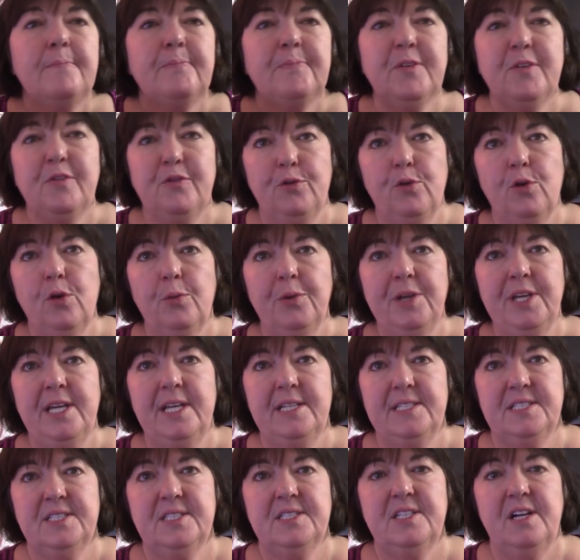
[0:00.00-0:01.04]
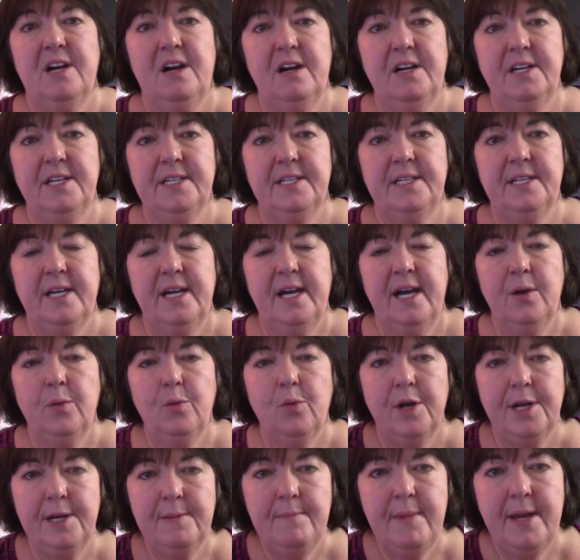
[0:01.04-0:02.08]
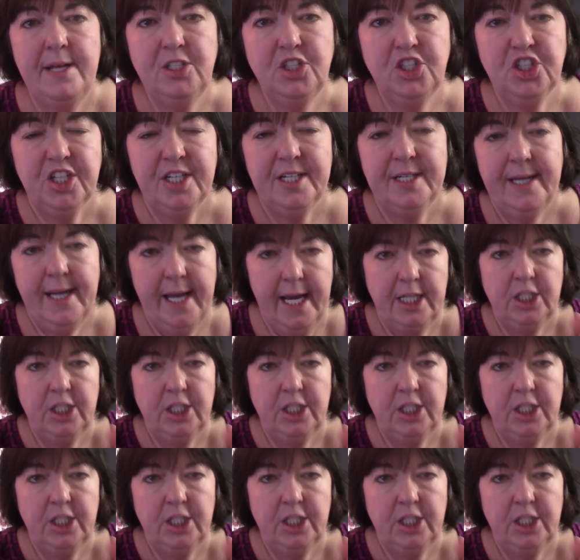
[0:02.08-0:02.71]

Before we get started, I want to mention,